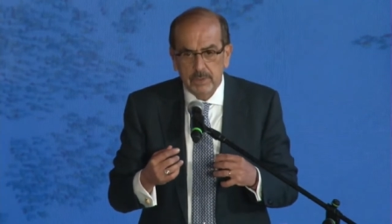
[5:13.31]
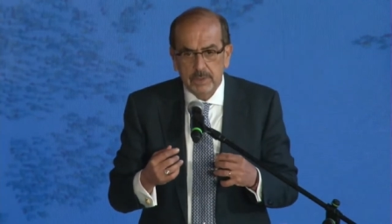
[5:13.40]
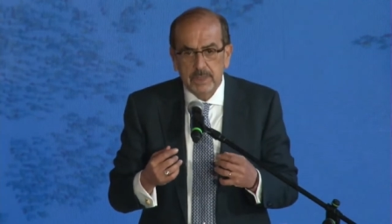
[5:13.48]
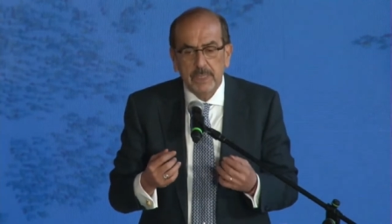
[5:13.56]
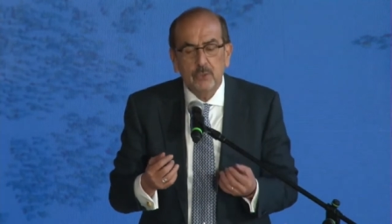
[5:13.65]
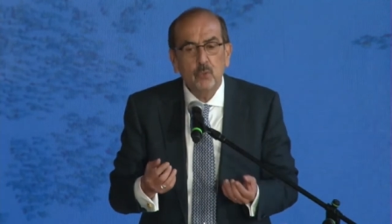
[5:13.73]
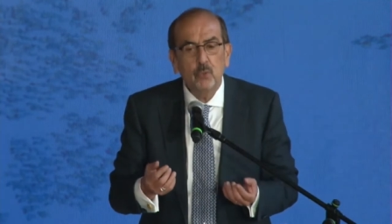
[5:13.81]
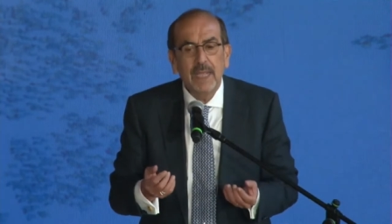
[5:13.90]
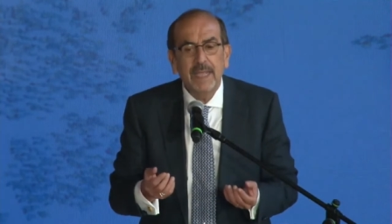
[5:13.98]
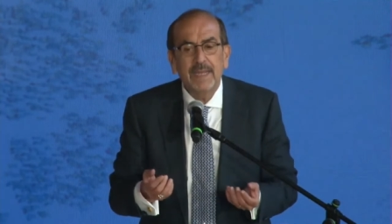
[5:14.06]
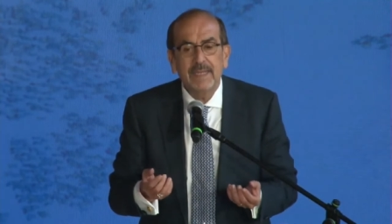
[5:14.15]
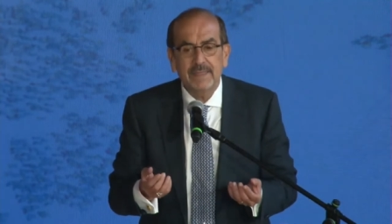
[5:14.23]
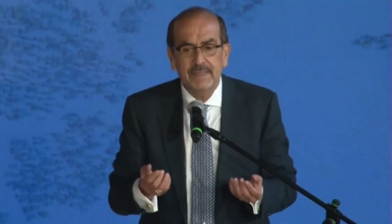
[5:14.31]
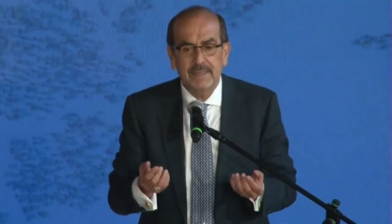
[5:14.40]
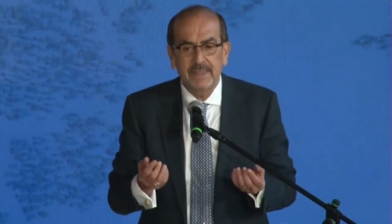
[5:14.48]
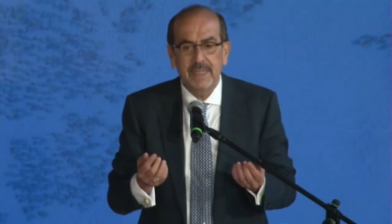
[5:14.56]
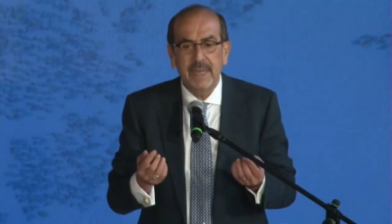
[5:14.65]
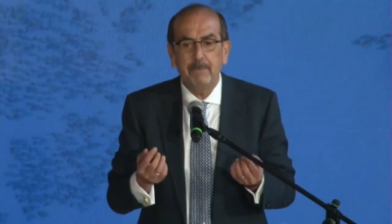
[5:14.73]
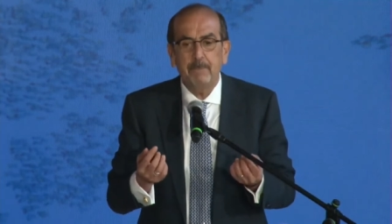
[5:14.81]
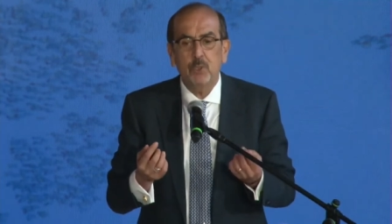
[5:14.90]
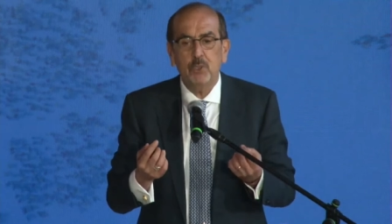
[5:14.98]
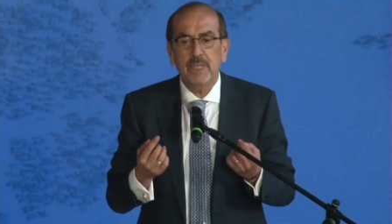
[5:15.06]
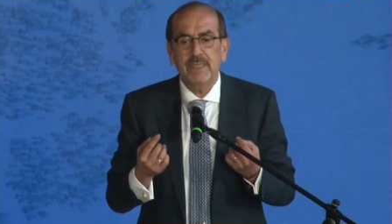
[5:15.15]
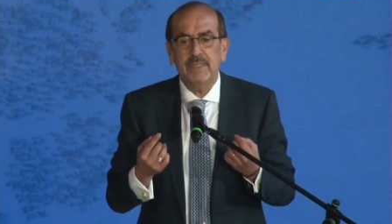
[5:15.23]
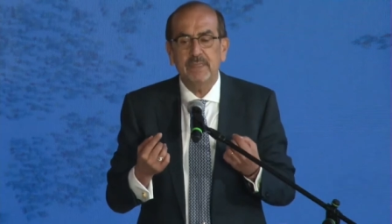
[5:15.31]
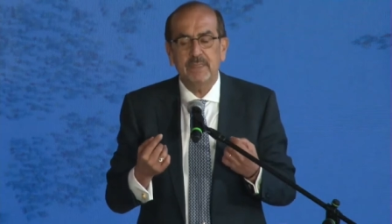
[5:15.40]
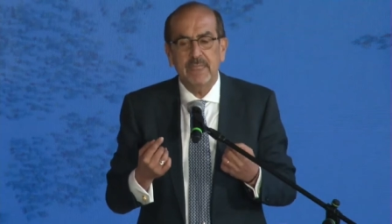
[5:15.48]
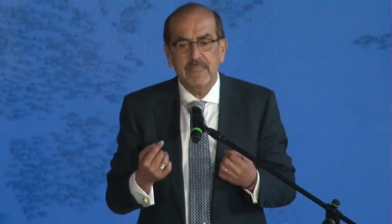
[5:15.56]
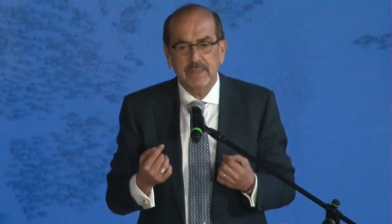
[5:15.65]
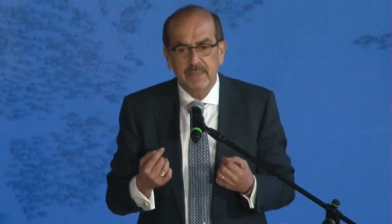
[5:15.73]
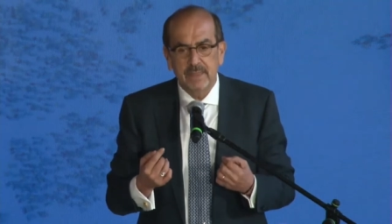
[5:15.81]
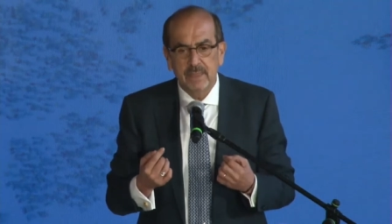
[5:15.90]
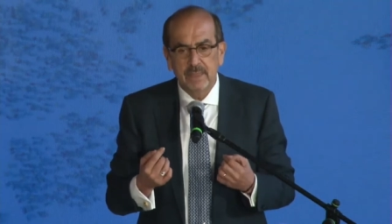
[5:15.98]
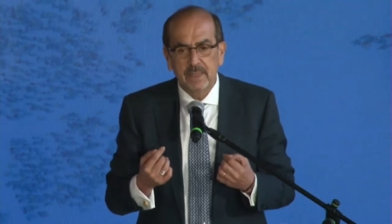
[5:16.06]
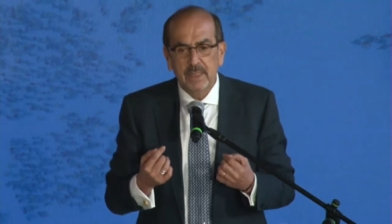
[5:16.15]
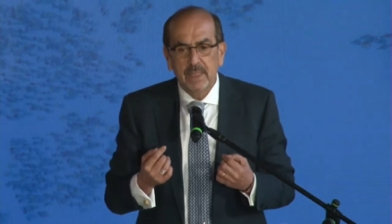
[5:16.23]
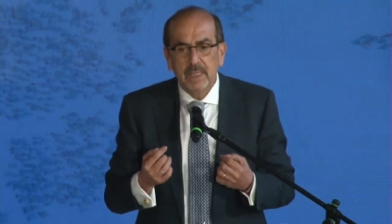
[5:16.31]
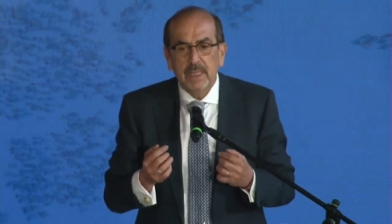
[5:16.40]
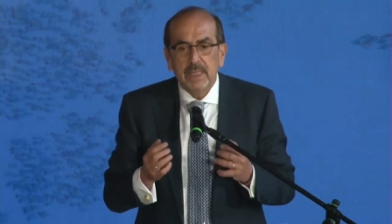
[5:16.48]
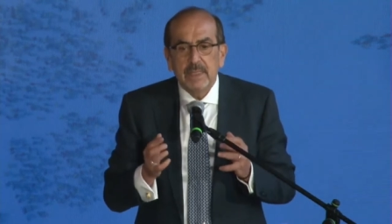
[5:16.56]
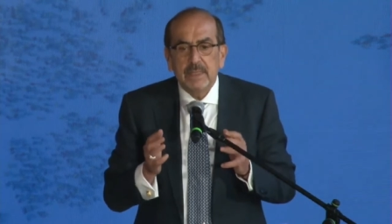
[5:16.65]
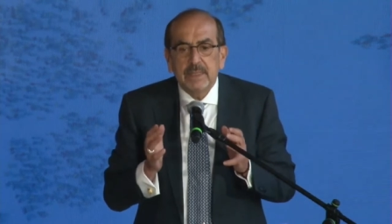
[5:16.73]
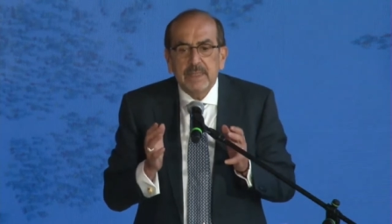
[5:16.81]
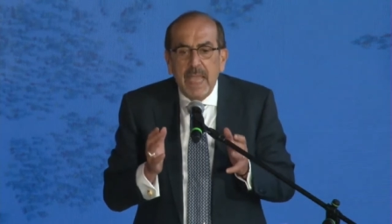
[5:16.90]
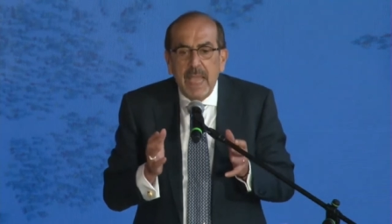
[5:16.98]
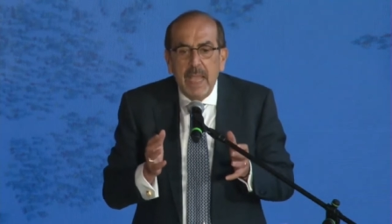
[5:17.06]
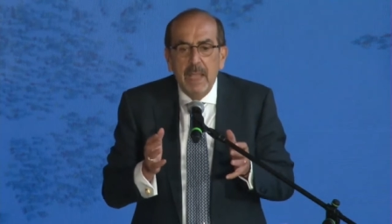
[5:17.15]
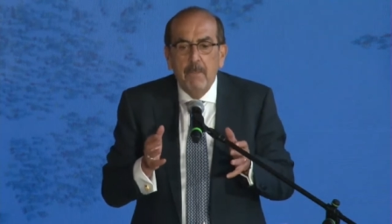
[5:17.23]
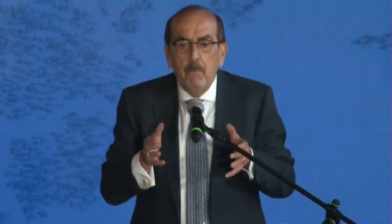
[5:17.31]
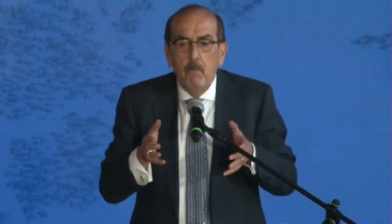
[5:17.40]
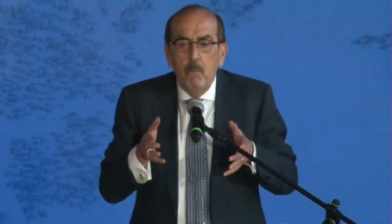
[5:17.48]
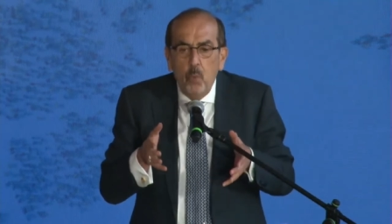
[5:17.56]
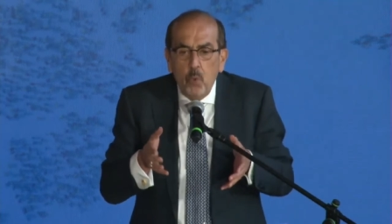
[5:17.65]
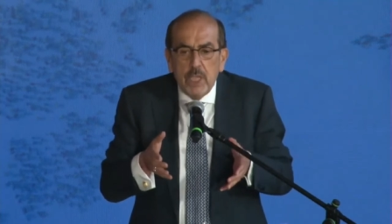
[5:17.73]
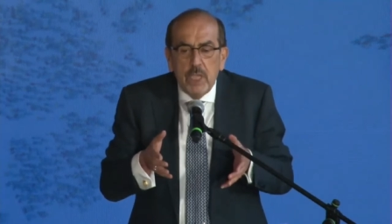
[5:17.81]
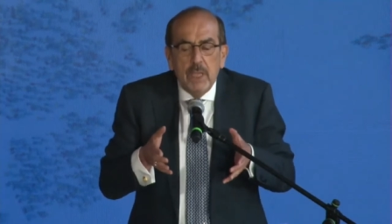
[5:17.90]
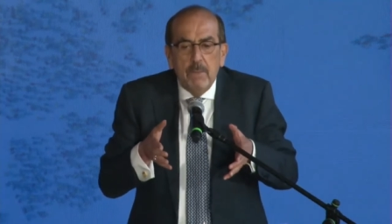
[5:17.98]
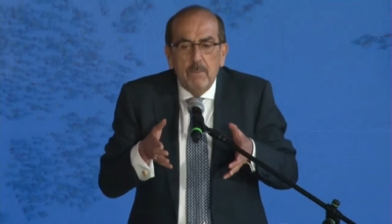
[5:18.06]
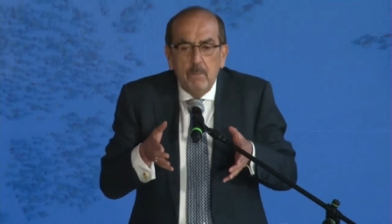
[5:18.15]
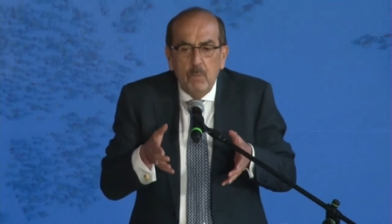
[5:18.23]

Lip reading: That those who are elected by the people